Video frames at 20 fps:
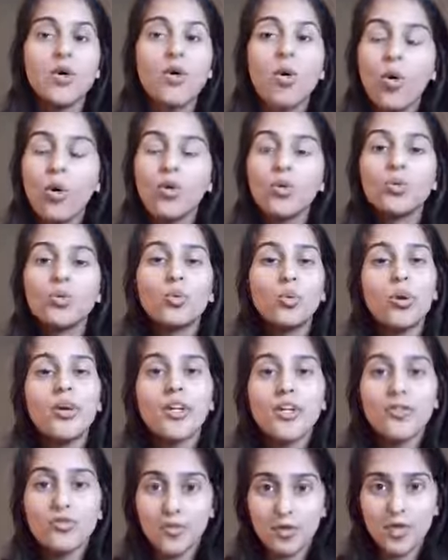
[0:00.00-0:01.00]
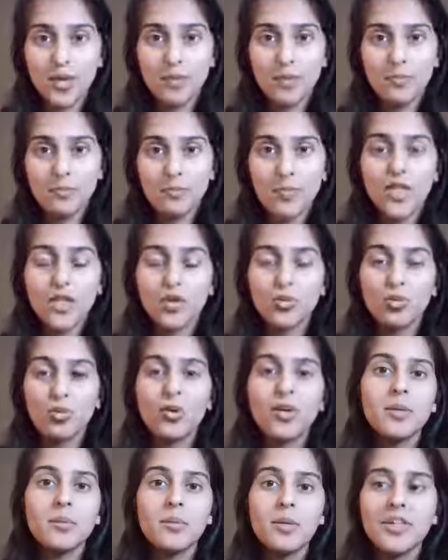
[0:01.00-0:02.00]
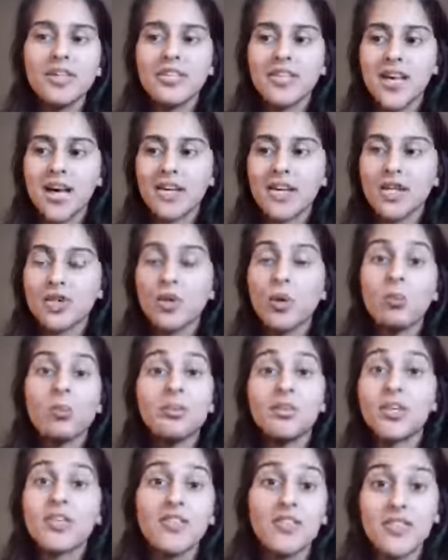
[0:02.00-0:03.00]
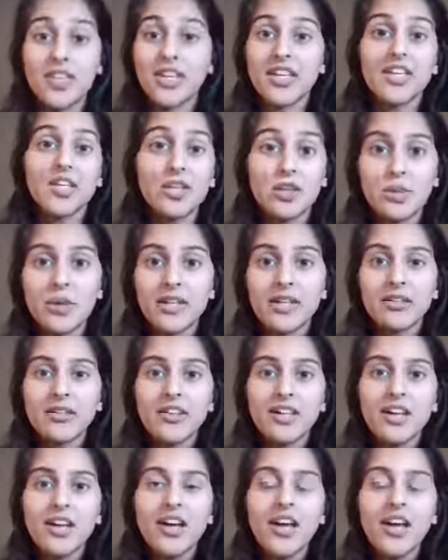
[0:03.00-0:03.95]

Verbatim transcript: You don't hold worry for them because worry means that you don't believe that they can do it.